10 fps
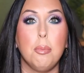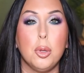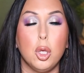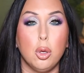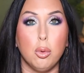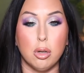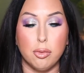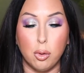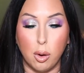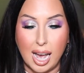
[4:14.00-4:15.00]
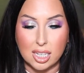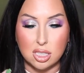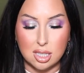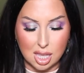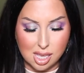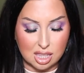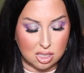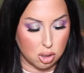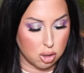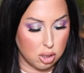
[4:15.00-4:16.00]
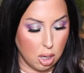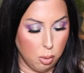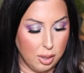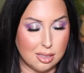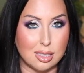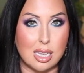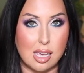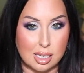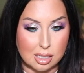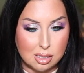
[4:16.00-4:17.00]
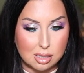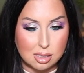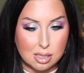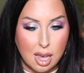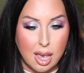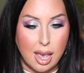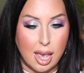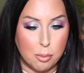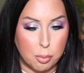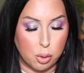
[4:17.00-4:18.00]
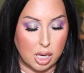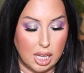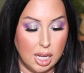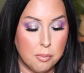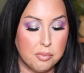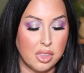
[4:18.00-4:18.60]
Beautiful. I just think these are so intense and pretty.